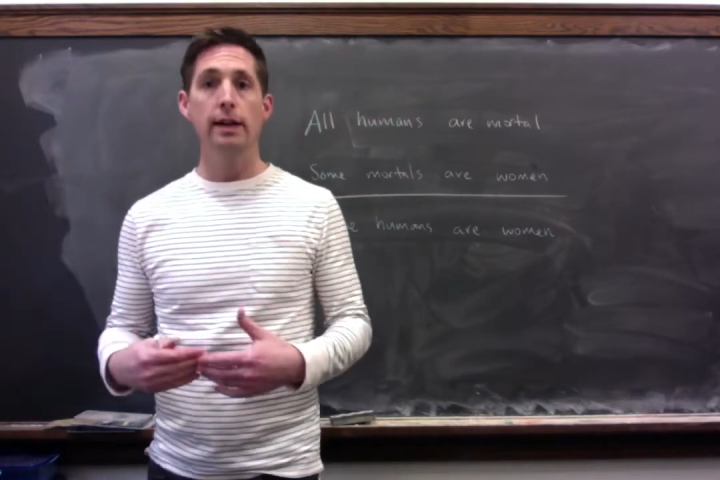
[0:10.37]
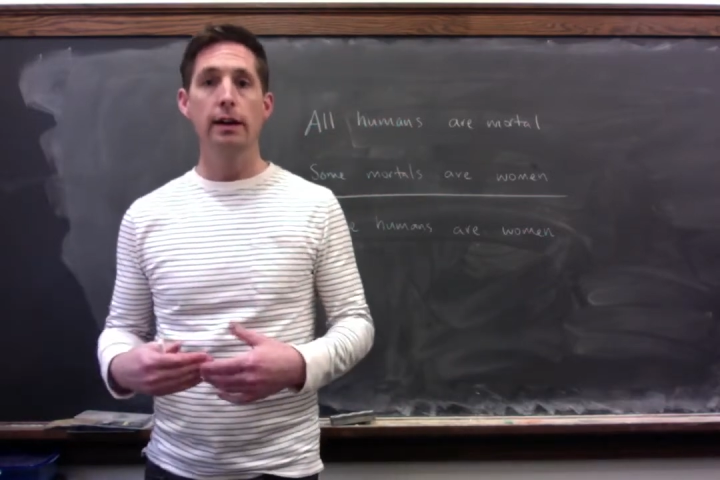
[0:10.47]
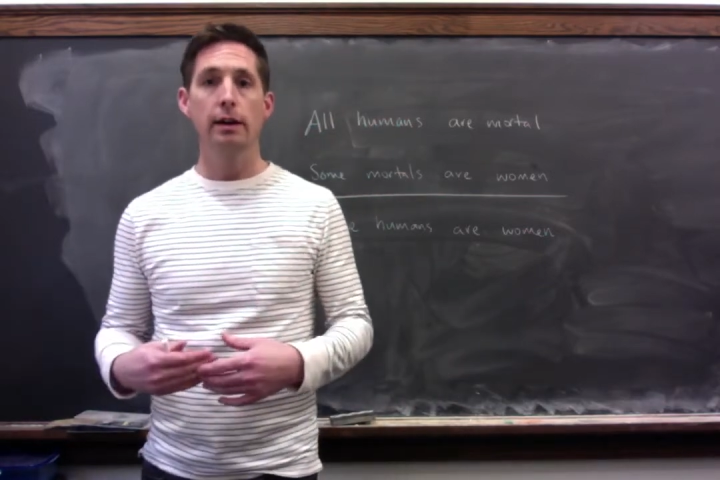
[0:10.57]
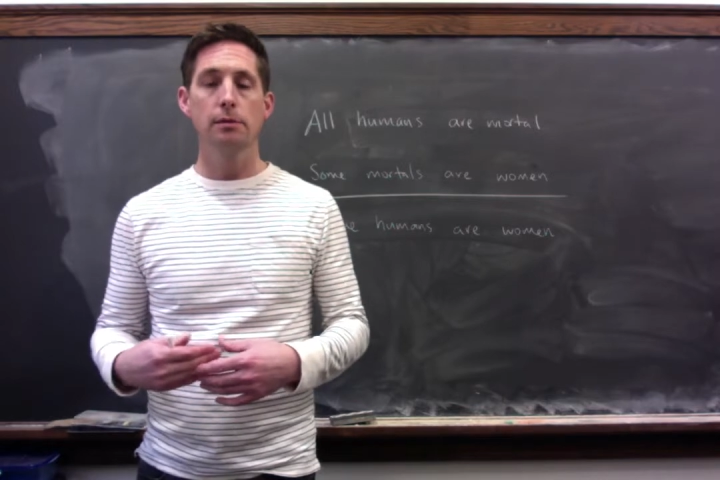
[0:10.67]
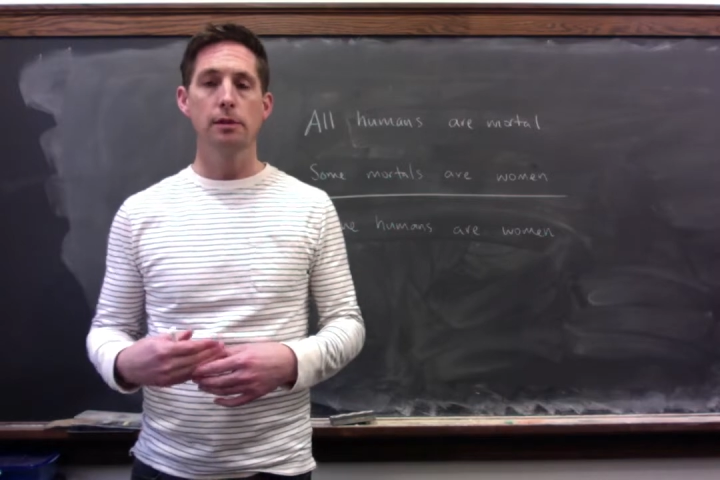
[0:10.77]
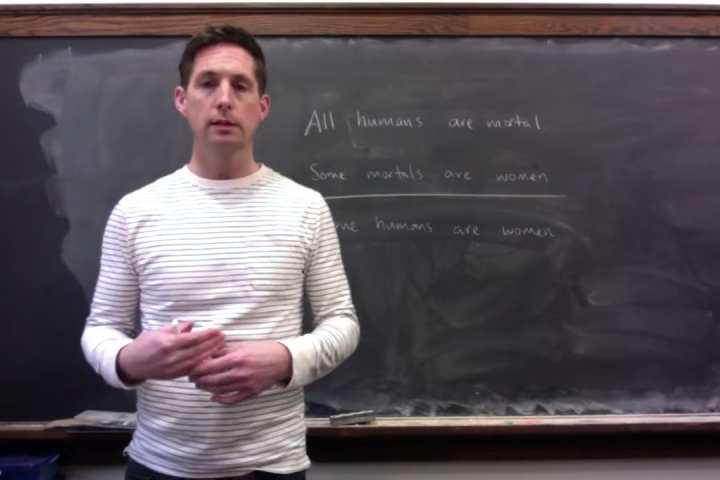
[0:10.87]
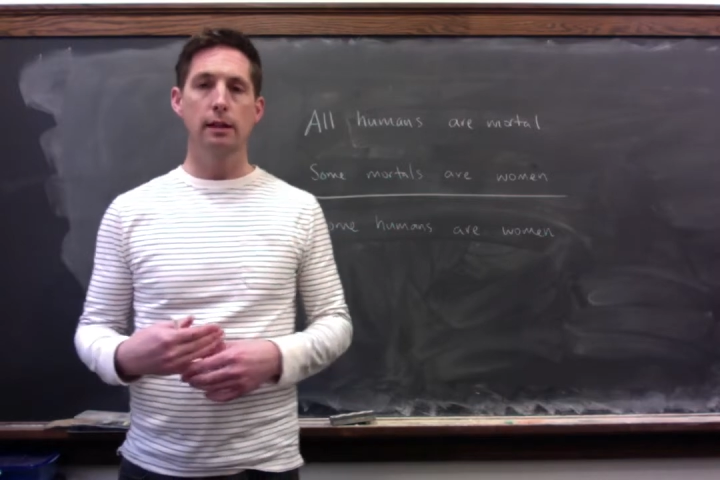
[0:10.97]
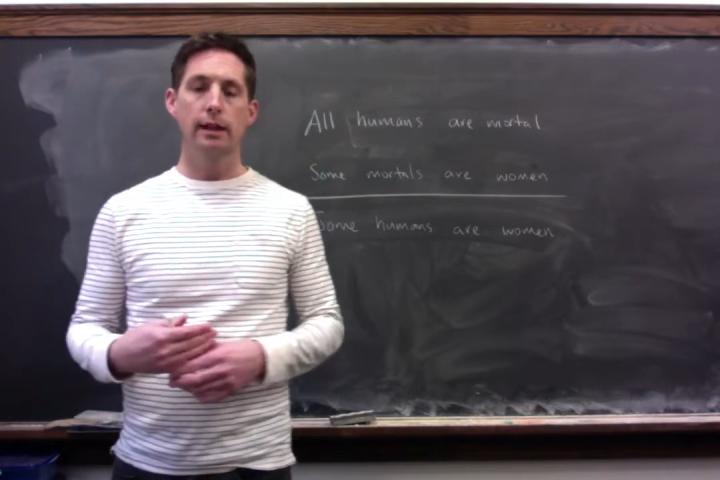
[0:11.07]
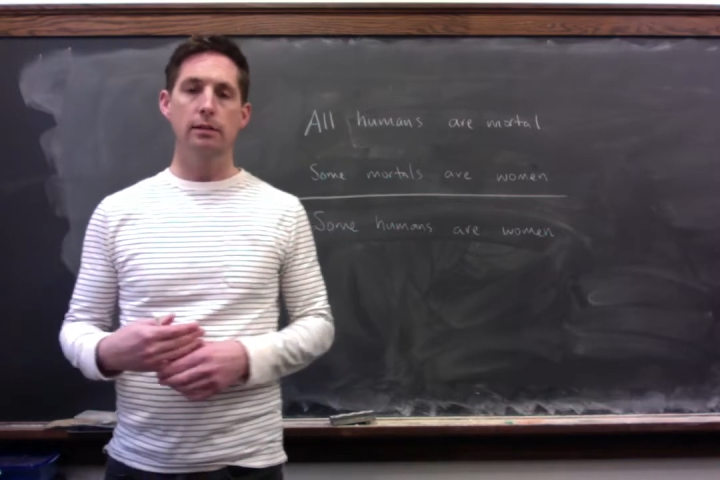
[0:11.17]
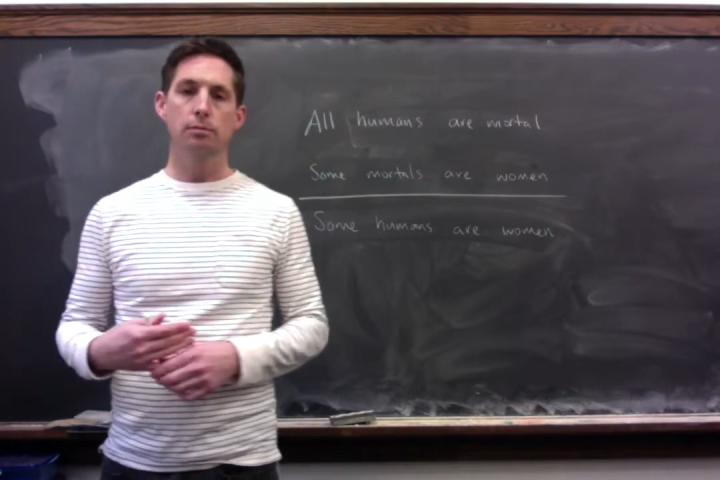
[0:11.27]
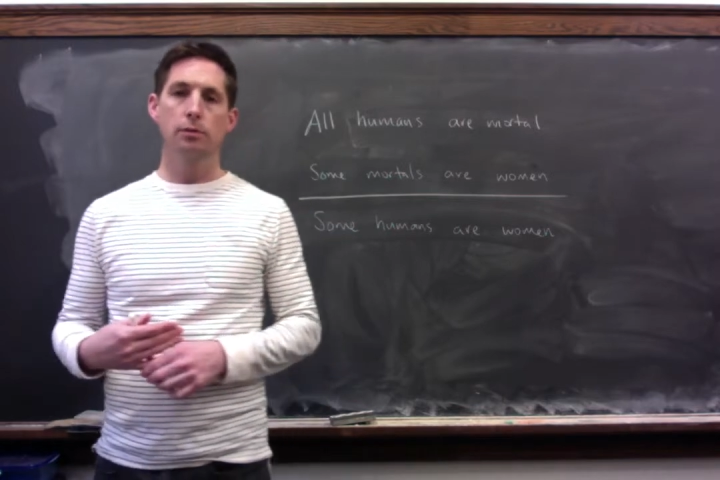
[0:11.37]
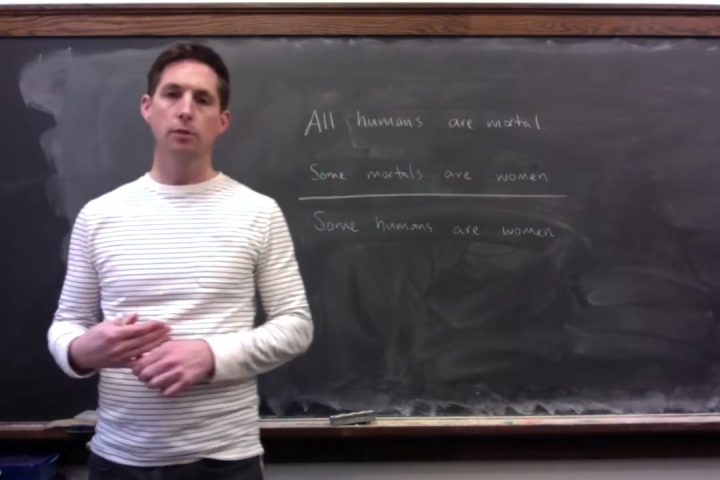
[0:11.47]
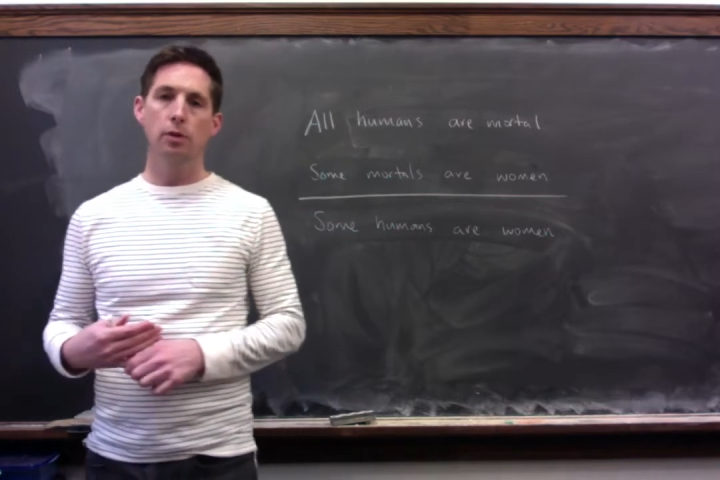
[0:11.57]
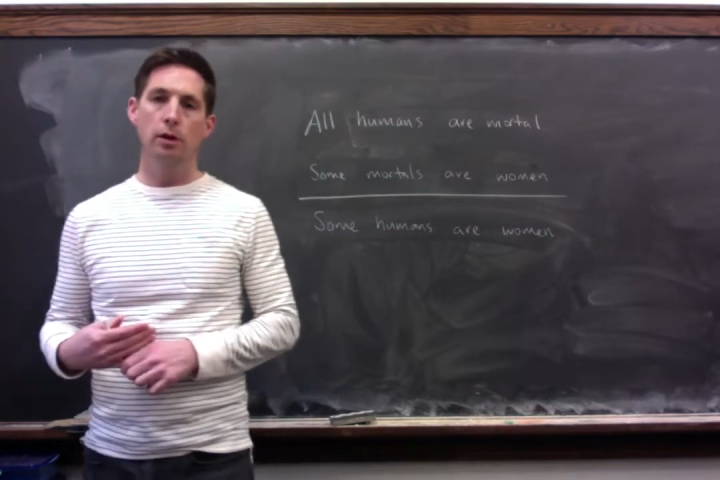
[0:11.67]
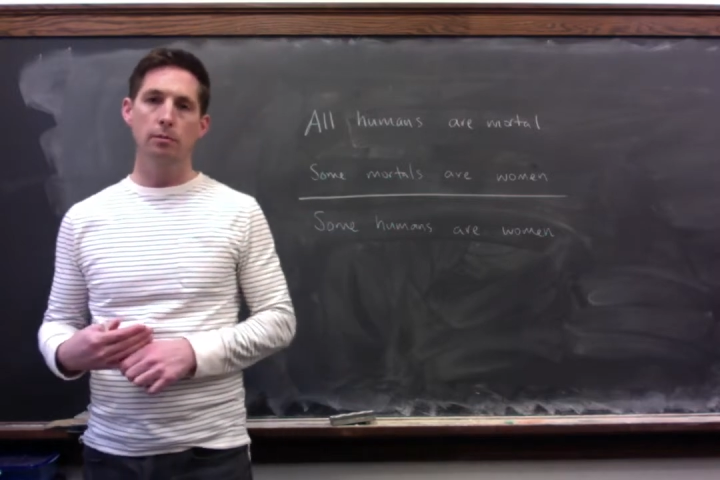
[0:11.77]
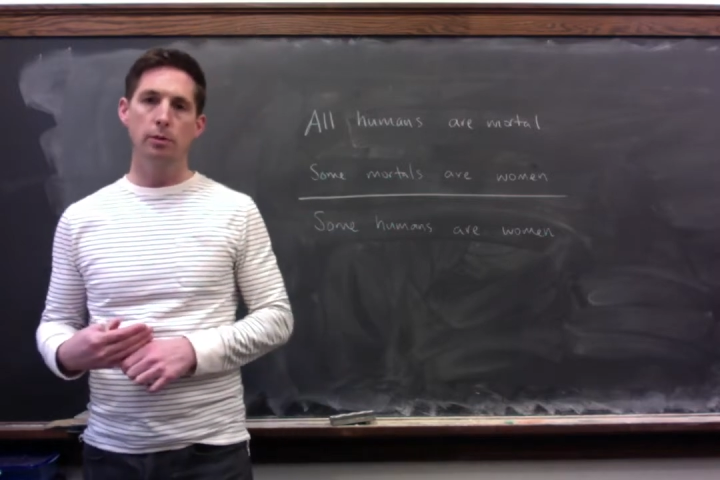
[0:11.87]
diagrams in this class before,